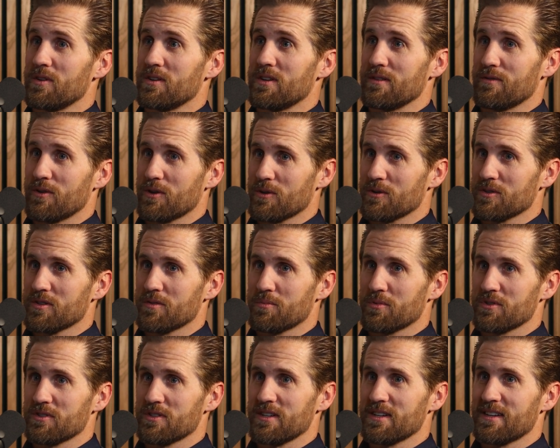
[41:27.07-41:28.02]
difficult to
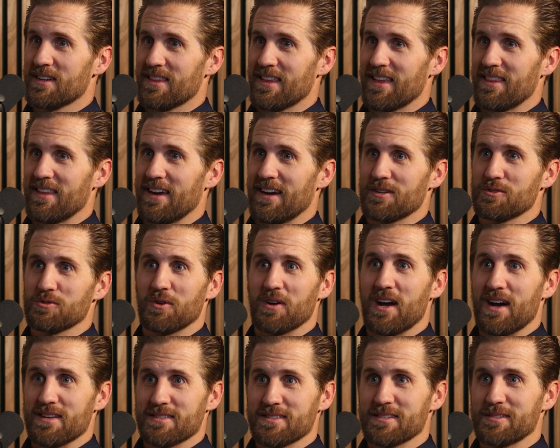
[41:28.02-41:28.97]
predict than the actual
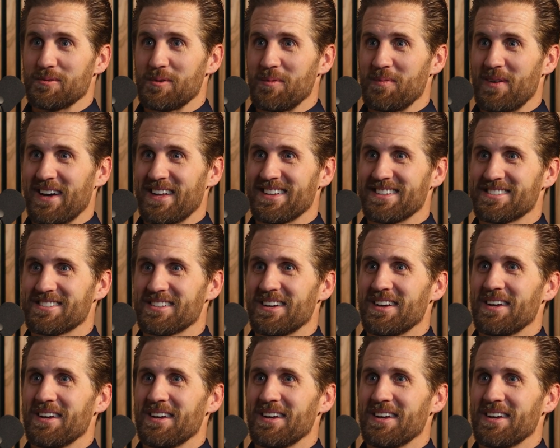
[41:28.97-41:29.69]
assets we manage.